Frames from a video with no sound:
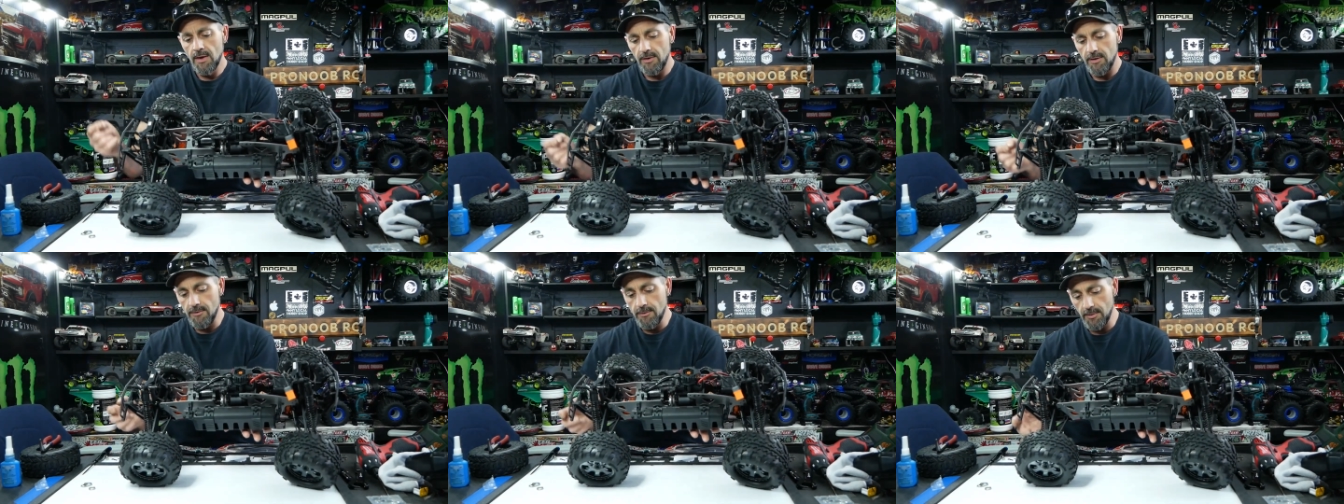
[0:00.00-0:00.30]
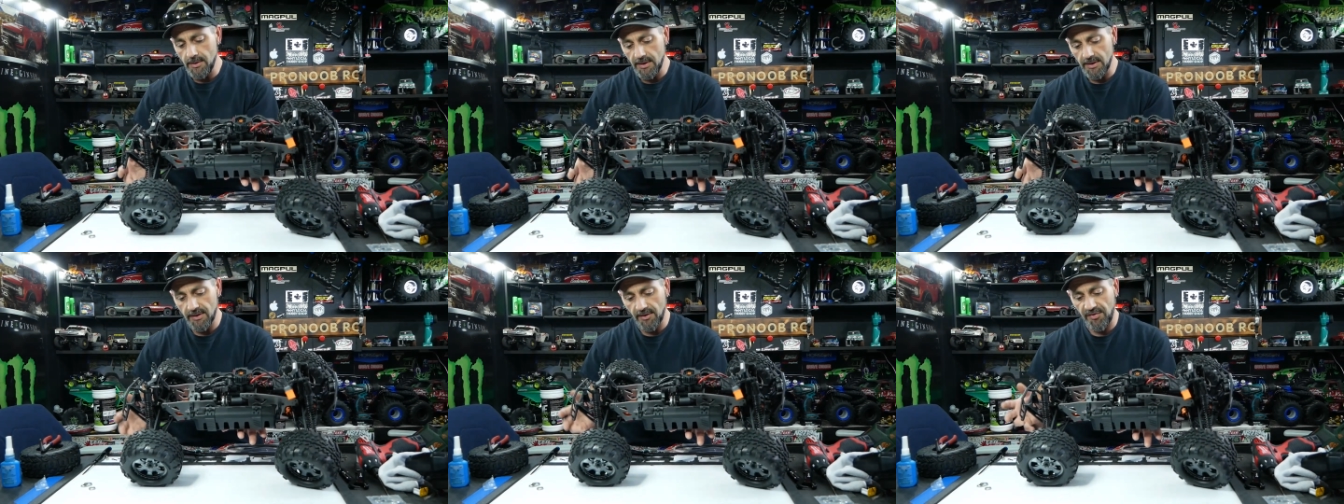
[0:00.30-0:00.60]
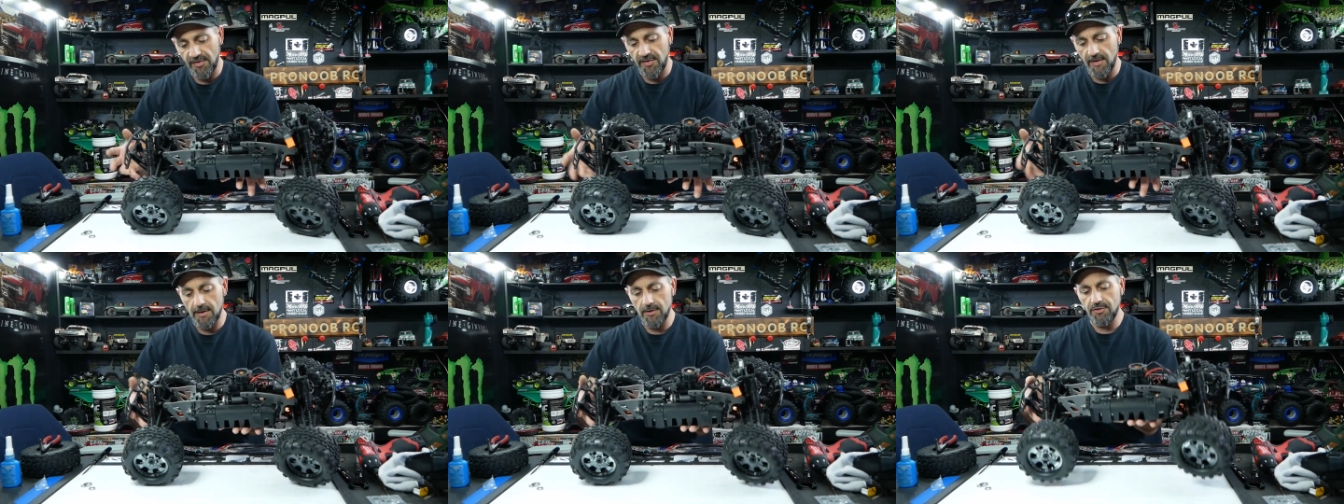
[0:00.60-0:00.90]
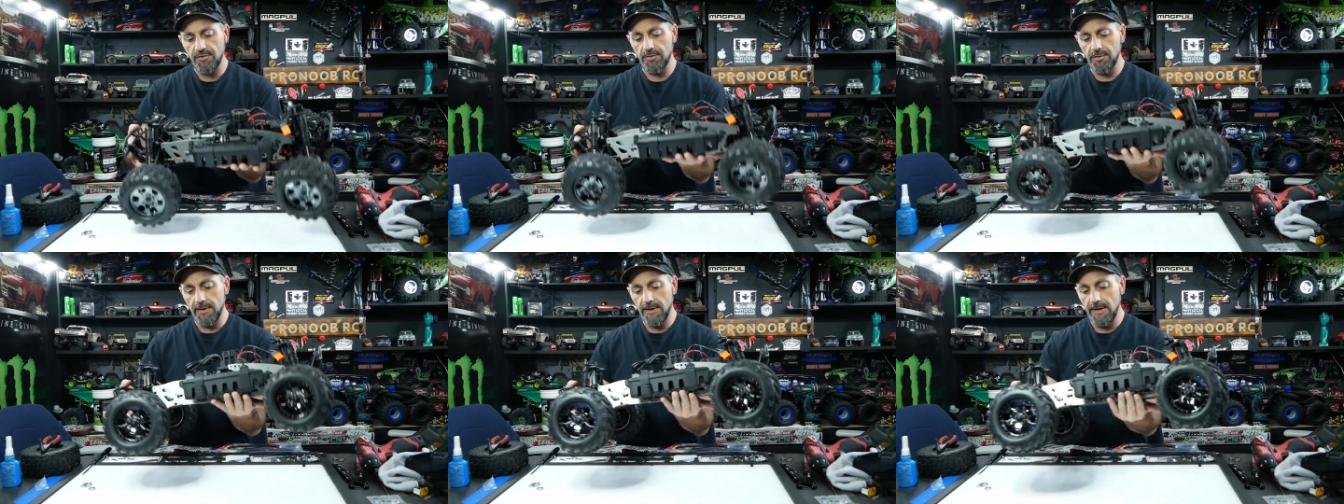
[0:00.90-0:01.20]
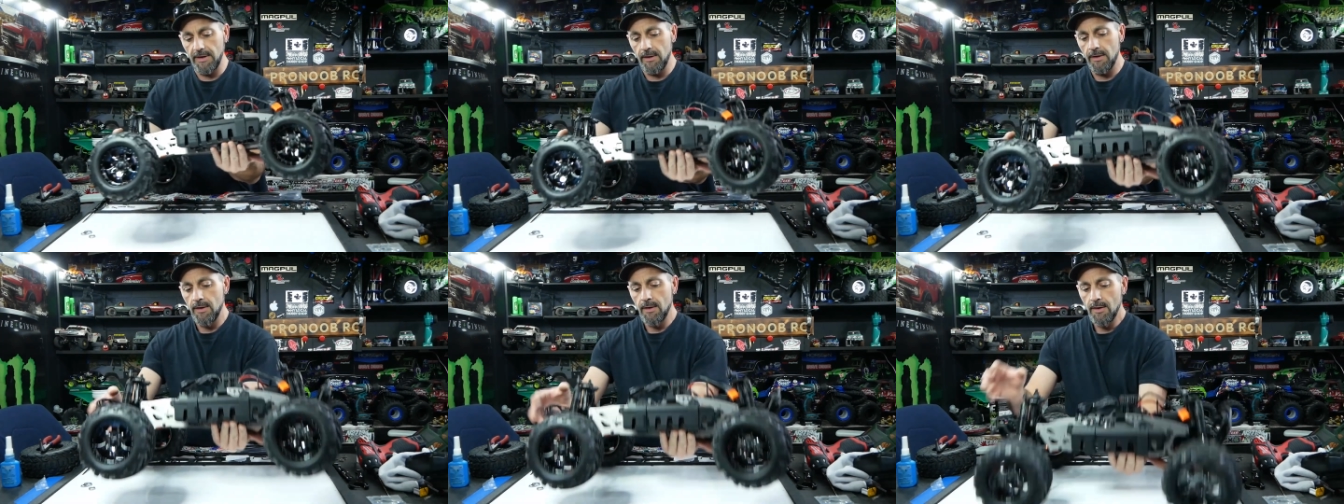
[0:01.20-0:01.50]
You could
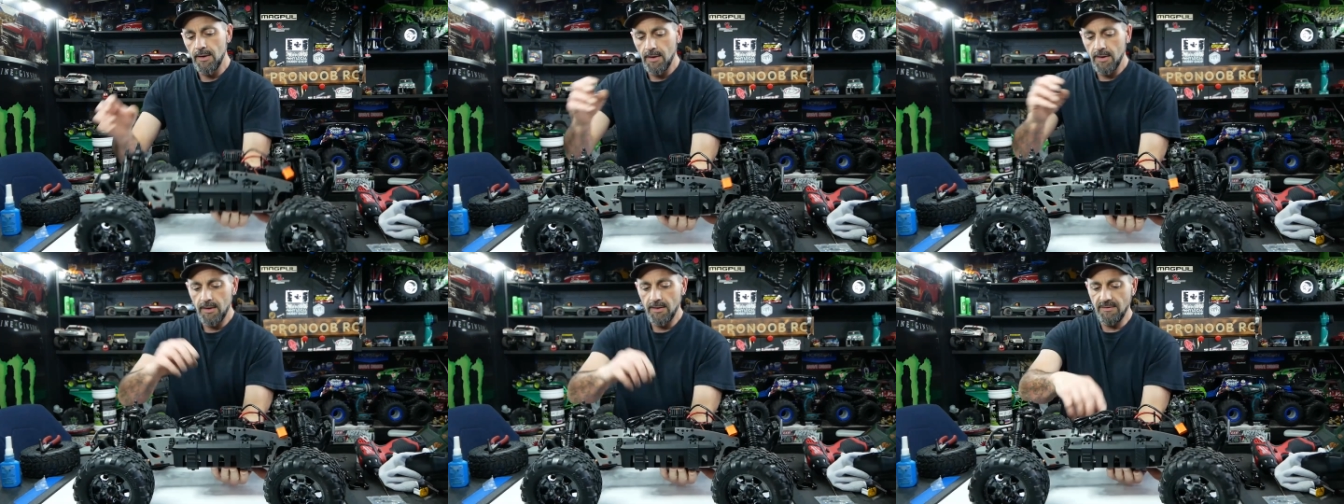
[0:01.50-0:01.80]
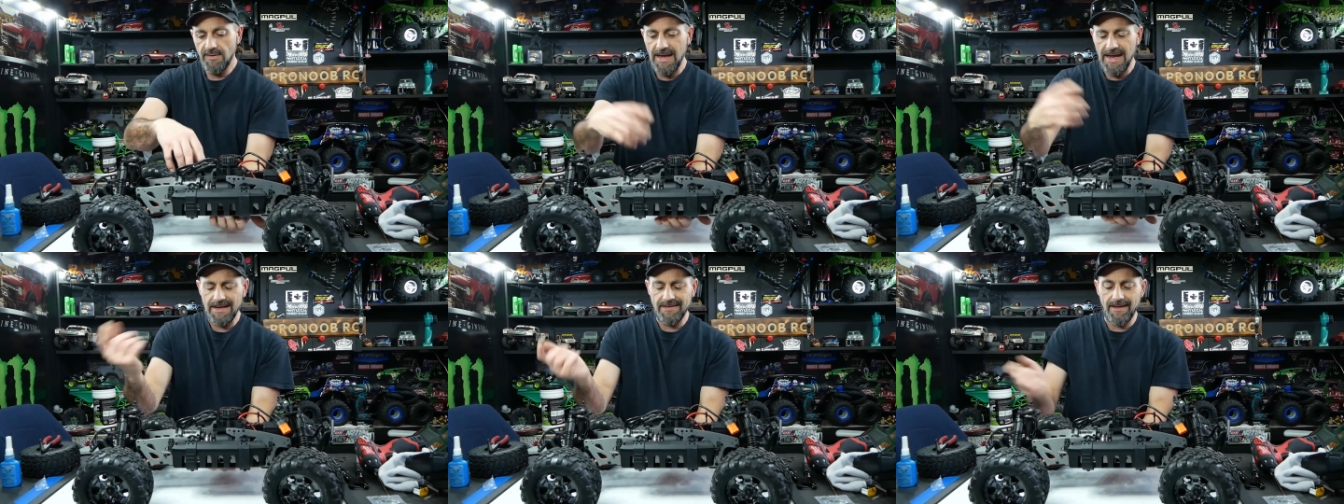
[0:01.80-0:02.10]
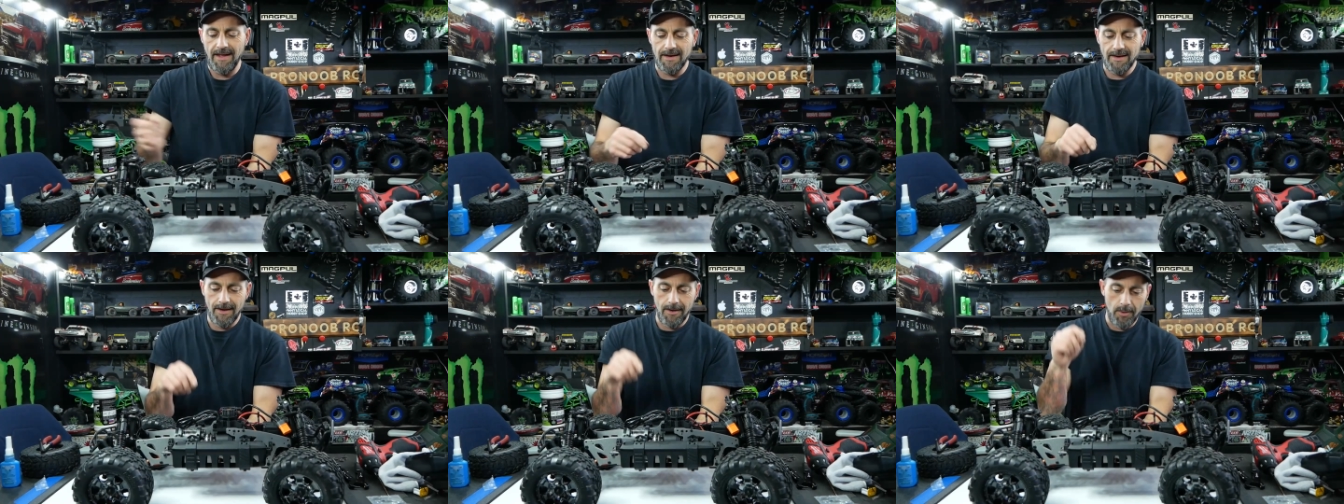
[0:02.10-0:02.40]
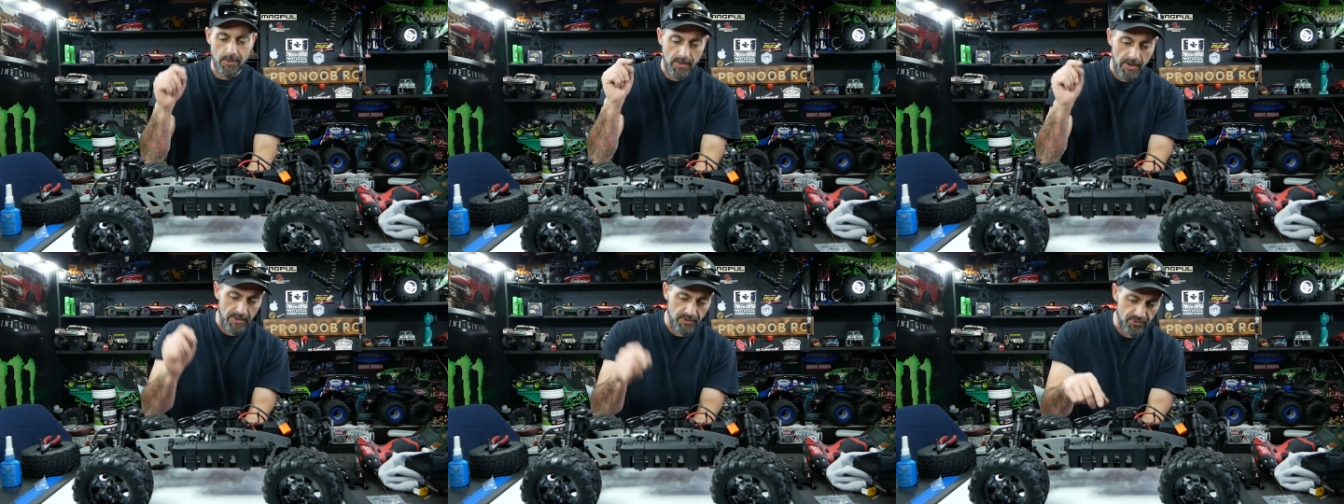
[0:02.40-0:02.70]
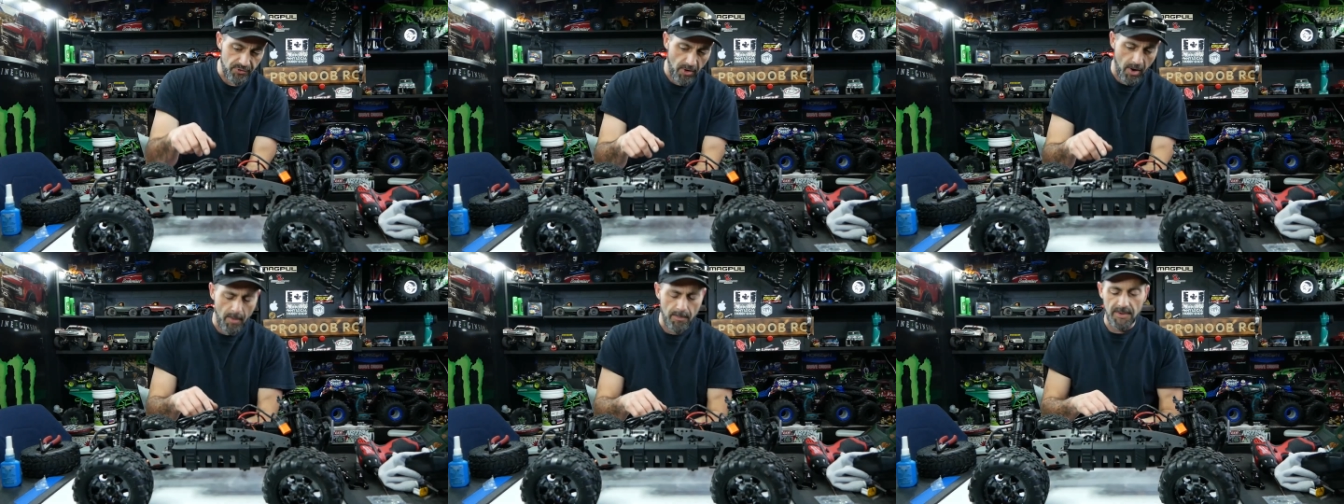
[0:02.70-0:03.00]
essentially take that out and
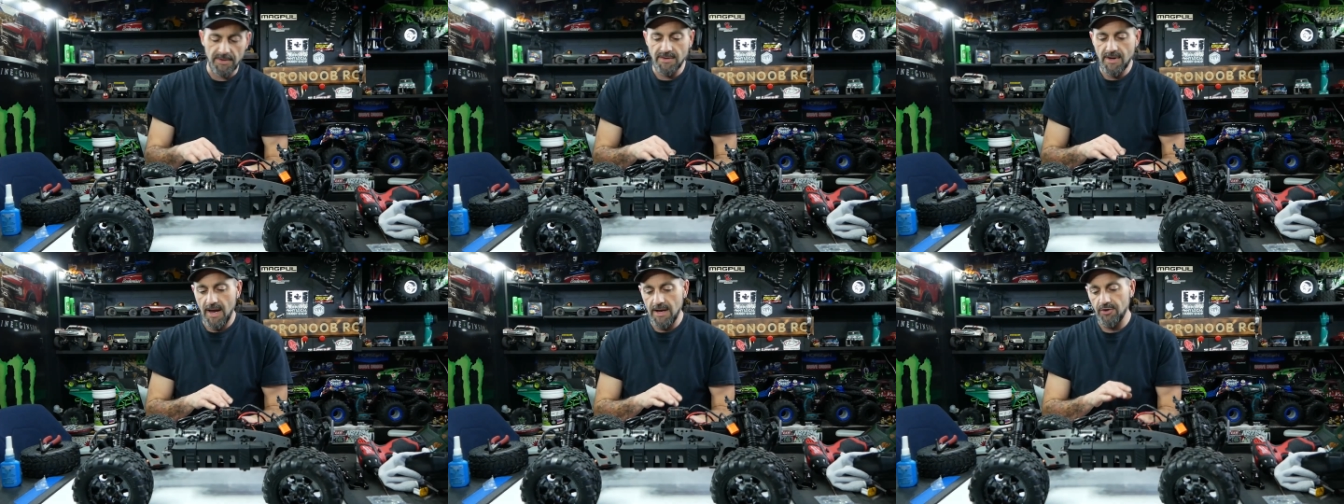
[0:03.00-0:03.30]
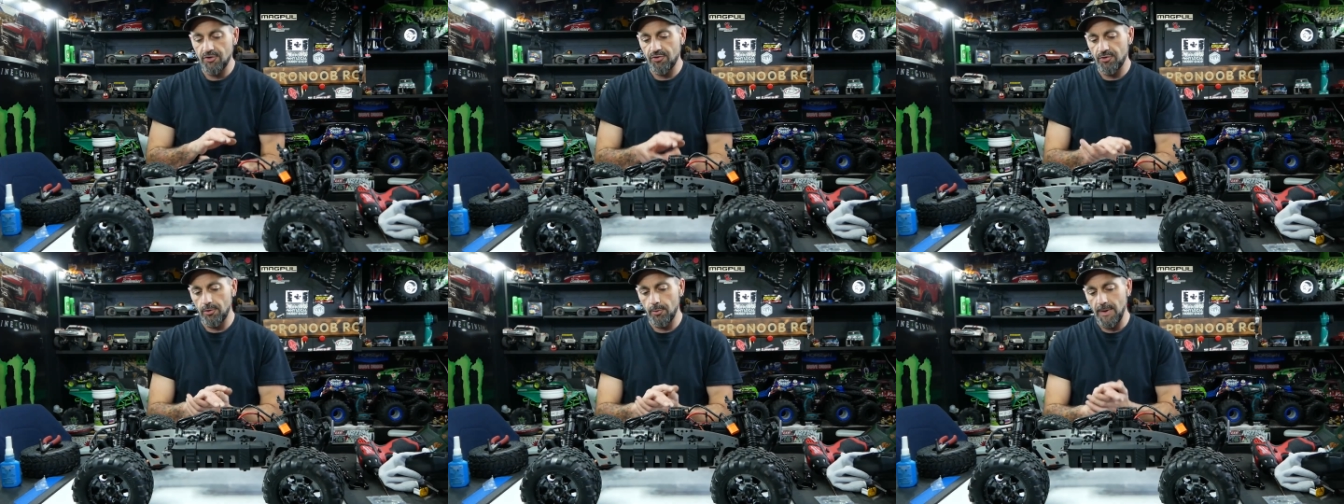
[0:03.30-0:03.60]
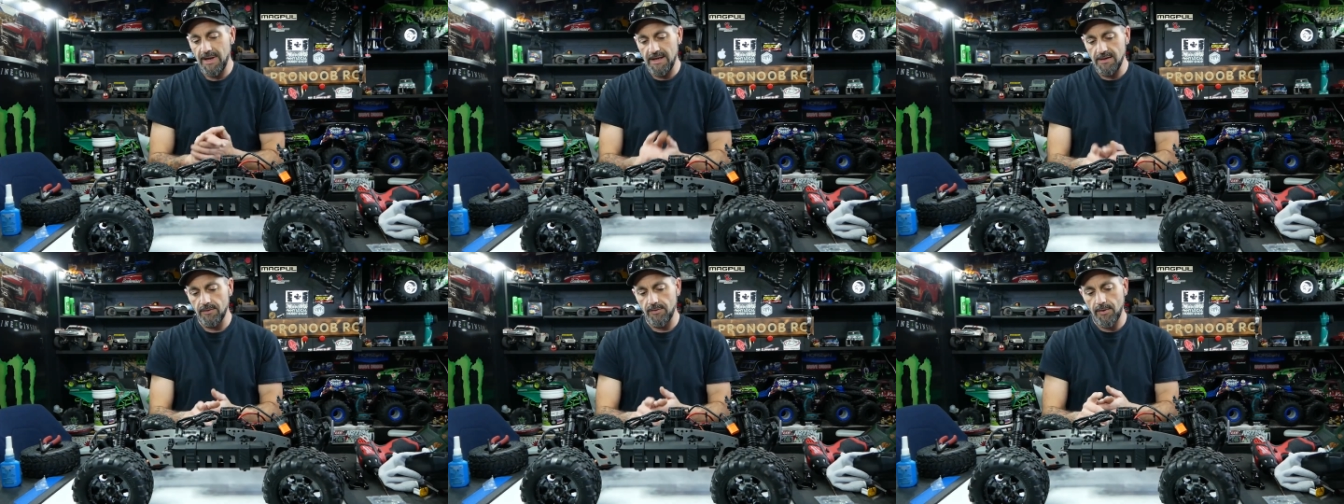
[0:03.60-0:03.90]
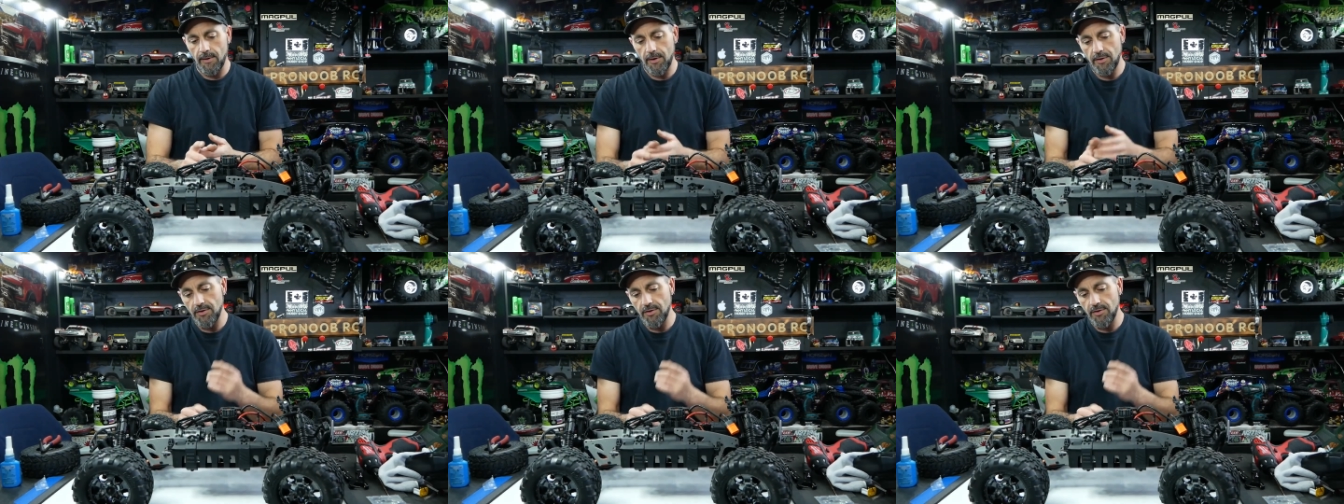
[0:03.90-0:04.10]
drop a nitro in there.